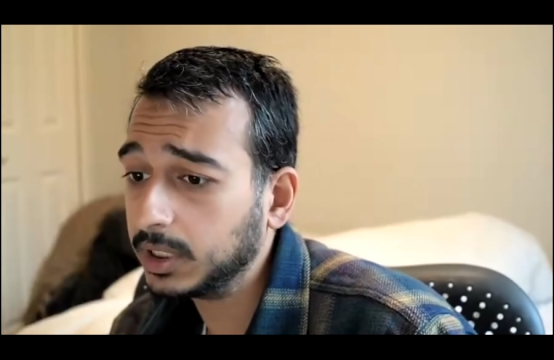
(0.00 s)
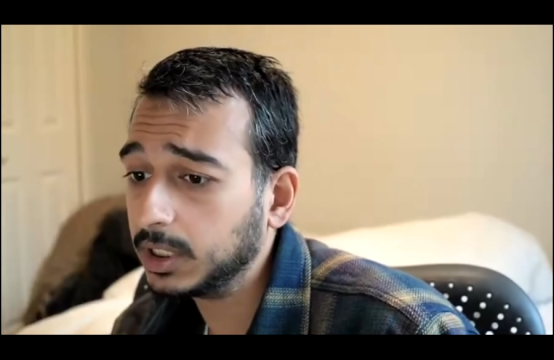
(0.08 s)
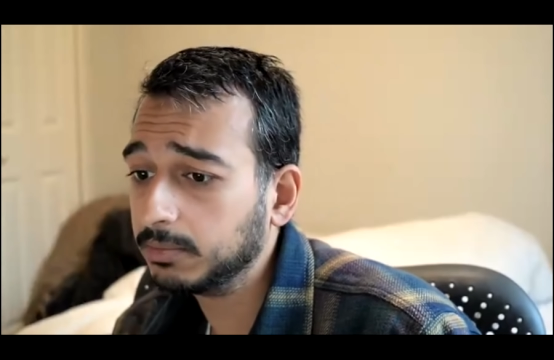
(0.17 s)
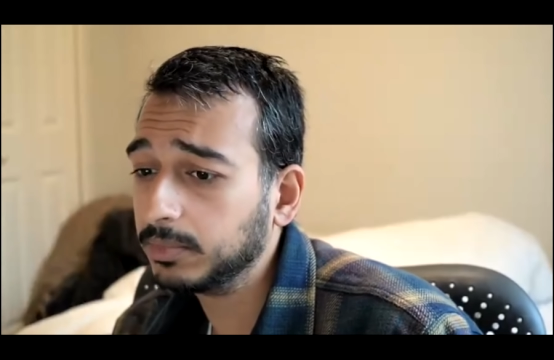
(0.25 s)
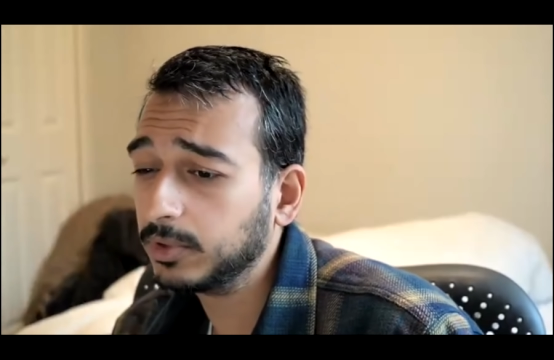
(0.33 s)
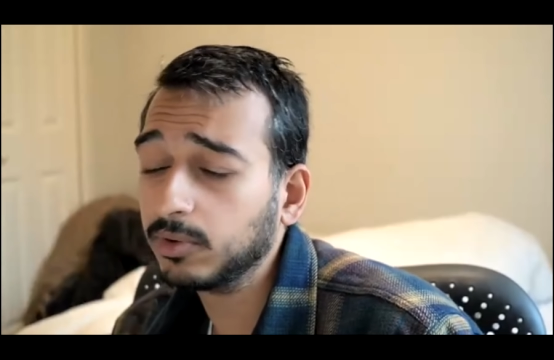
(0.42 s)

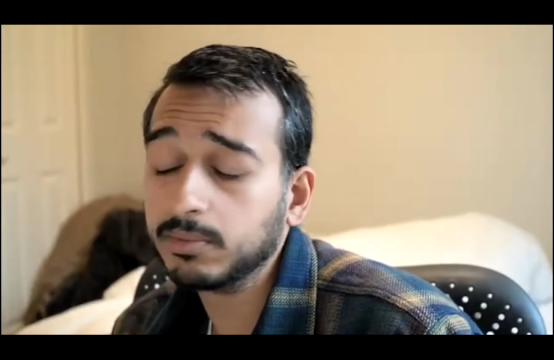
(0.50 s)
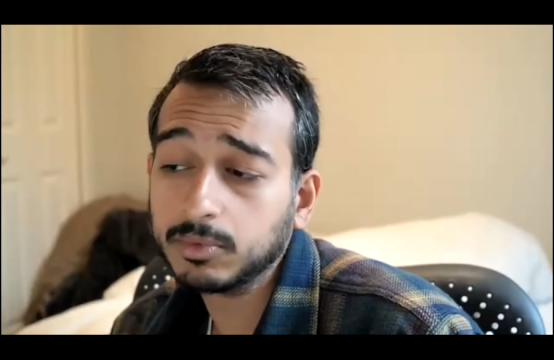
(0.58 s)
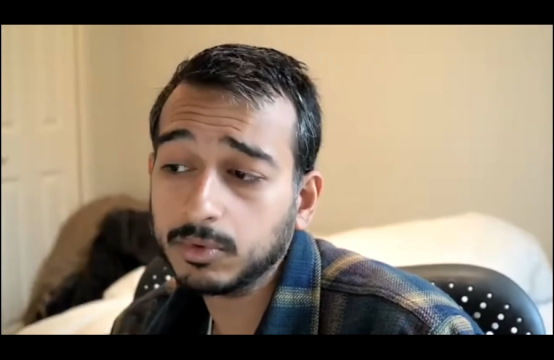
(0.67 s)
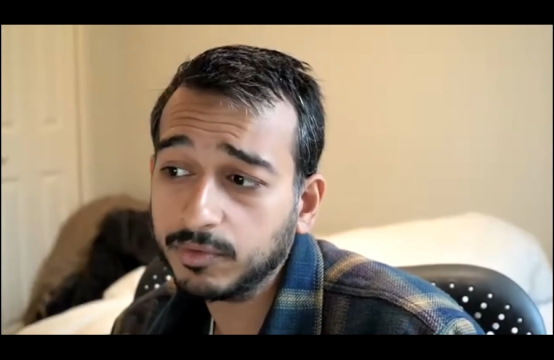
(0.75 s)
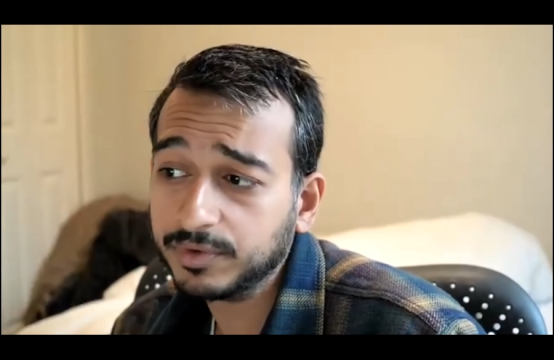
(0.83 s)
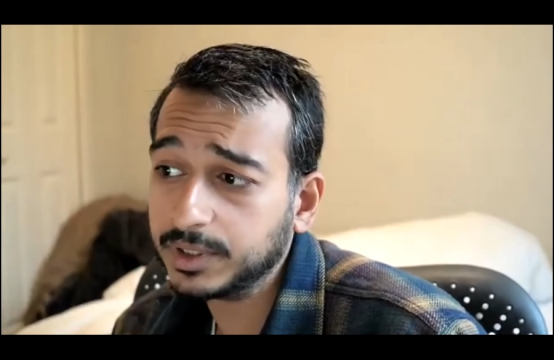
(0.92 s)
um, though
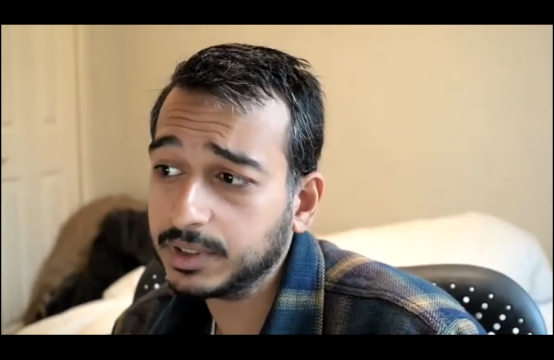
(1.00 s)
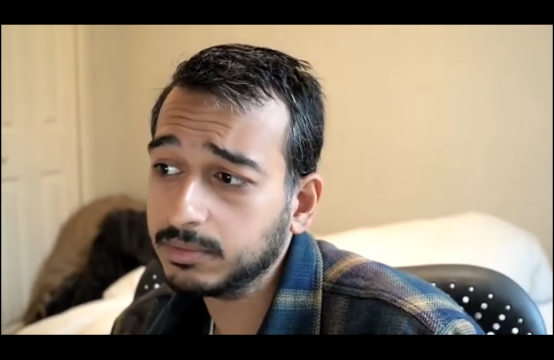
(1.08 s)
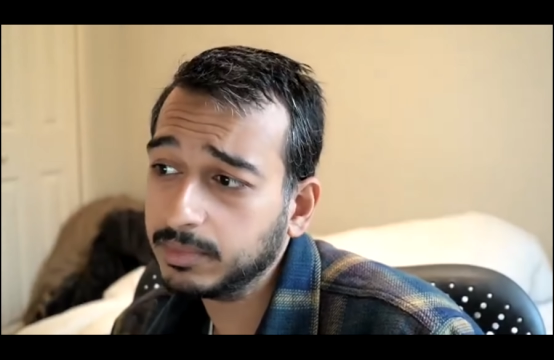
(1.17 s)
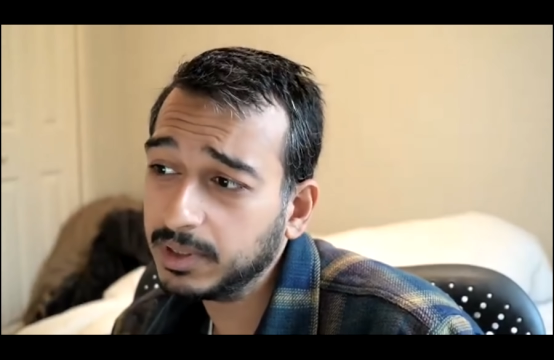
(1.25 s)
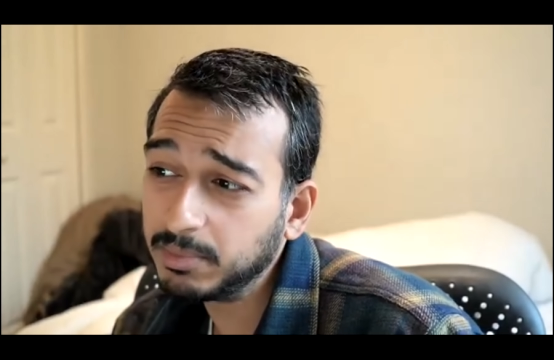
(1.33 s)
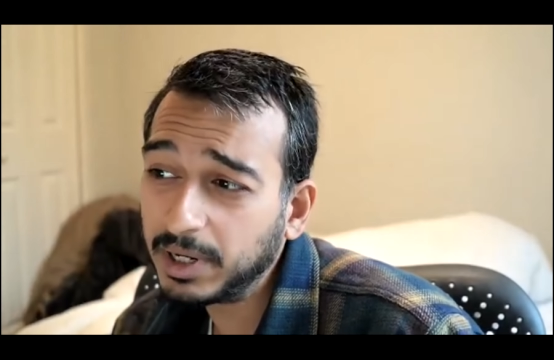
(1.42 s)
hopefully
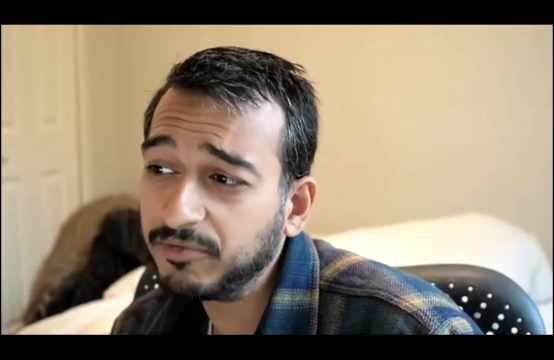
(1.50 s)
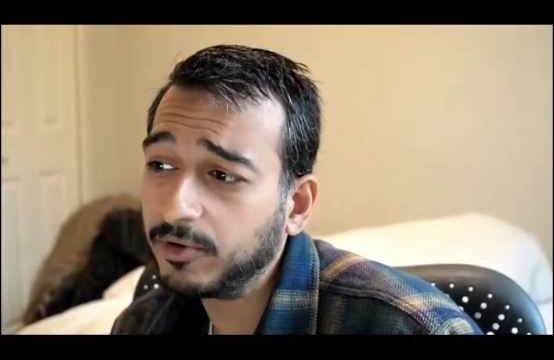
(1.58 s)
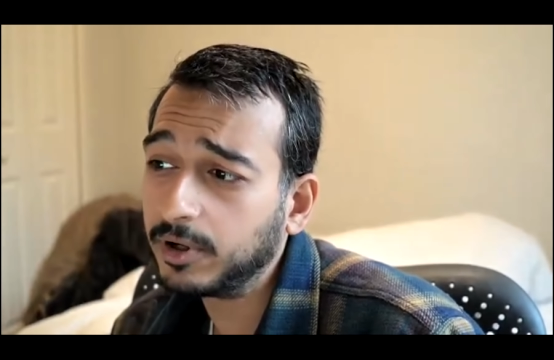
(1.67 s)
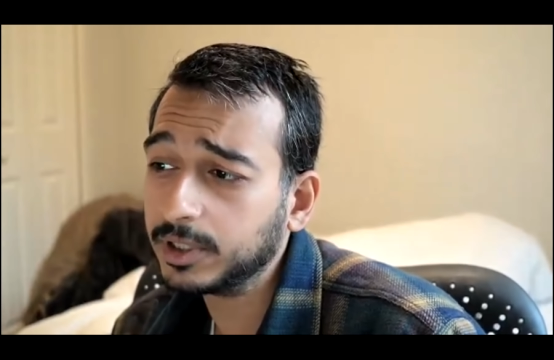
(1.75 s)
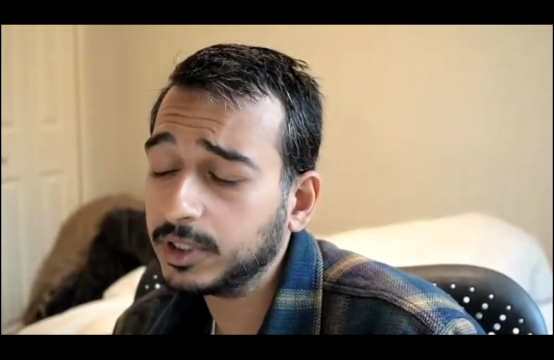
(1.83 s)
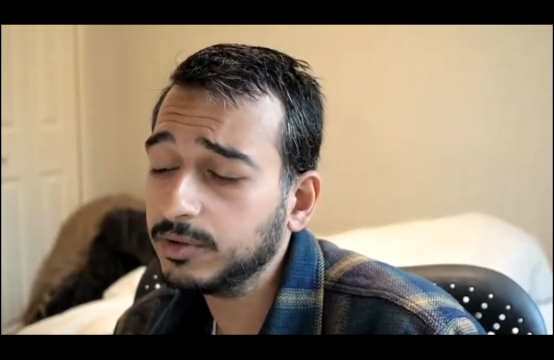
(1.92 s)
it might
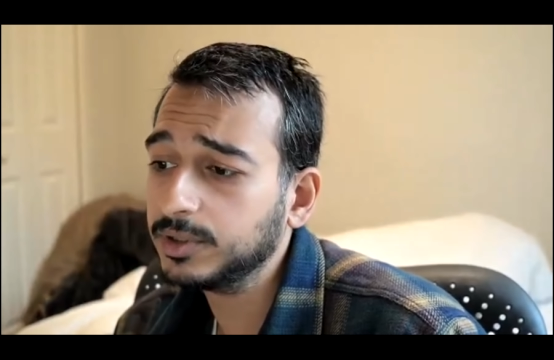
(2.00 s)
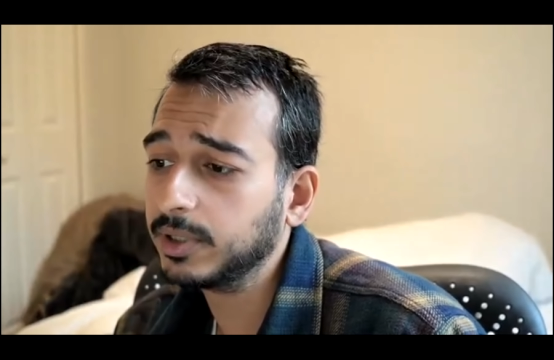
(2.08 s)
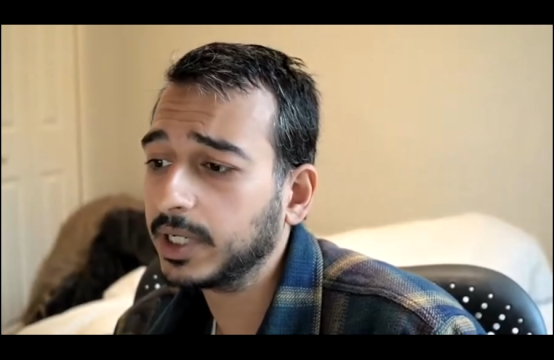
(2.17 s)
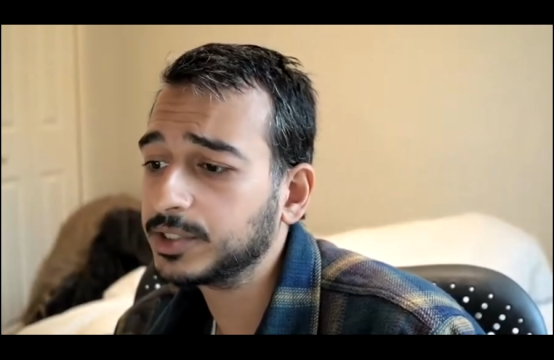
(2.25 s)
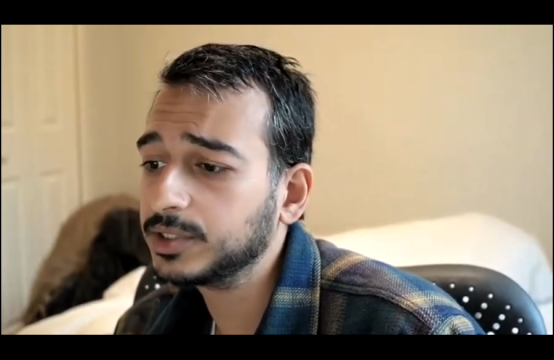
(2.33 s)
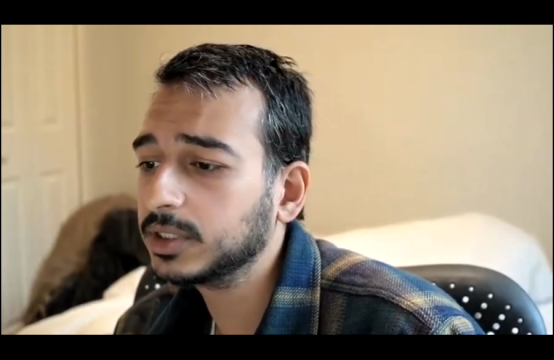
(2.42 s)
fall to
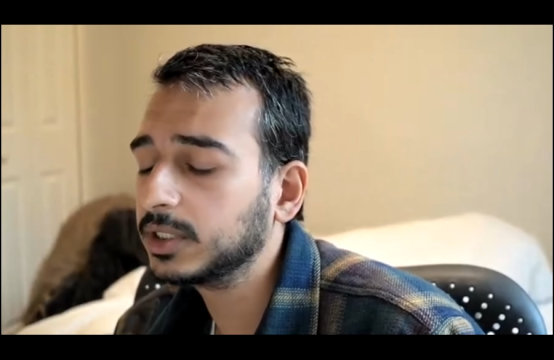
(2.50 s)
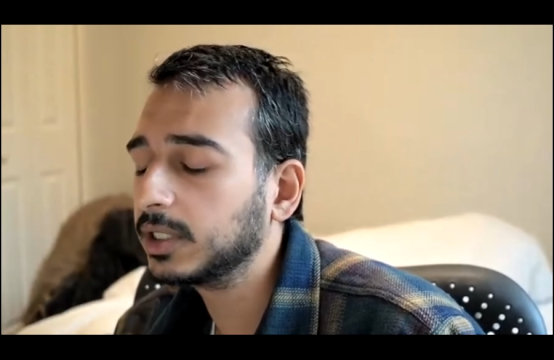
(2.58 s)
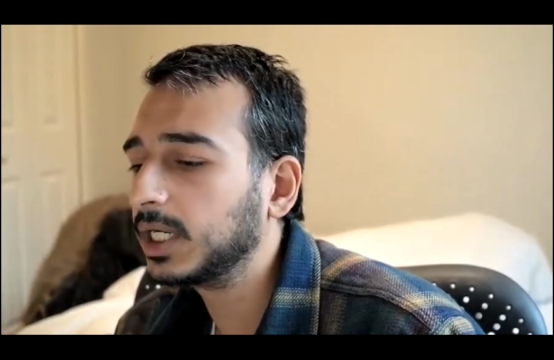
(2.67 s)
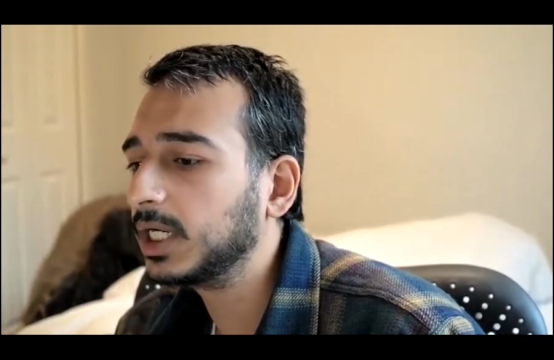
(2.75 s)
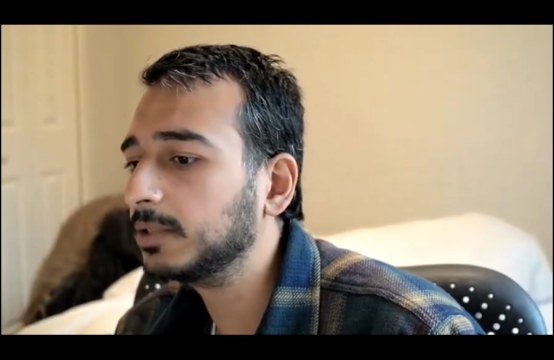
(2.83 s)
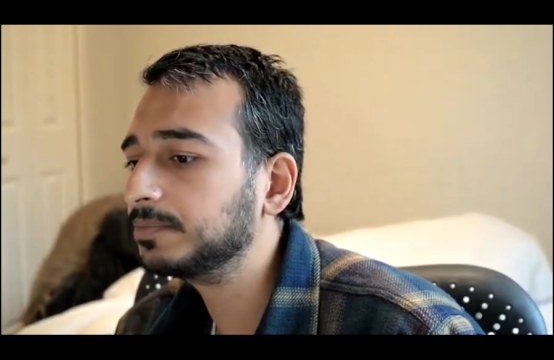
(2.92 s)
Q2 actually,
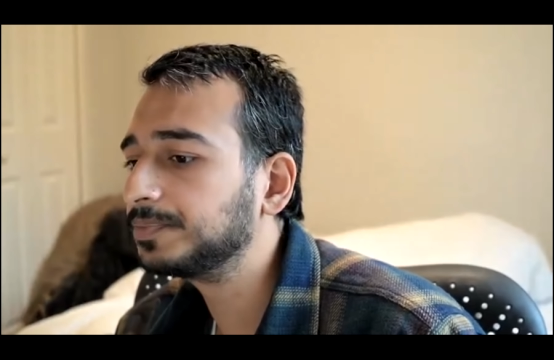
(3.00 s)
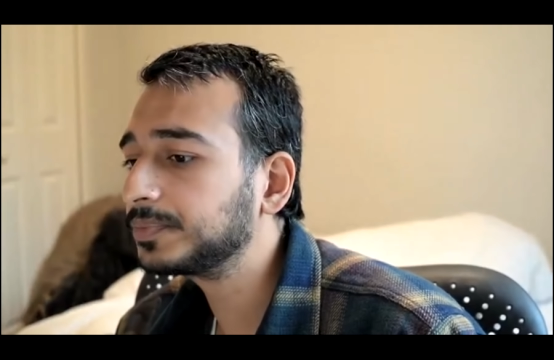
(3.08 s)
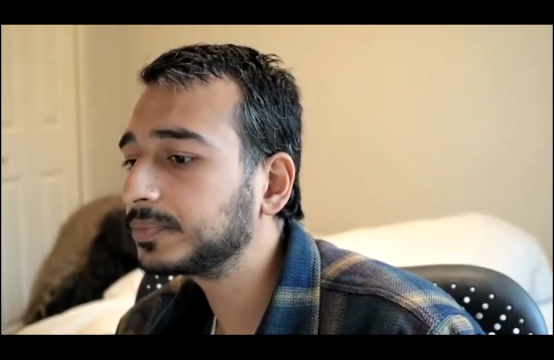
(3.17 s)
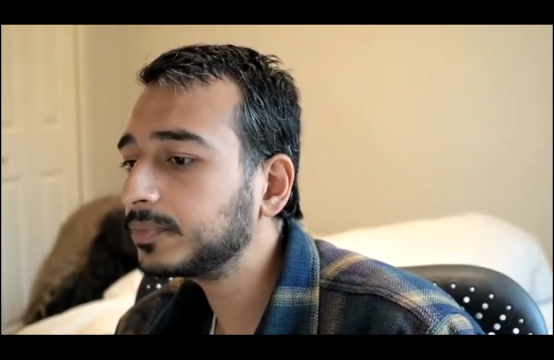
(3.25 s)
um,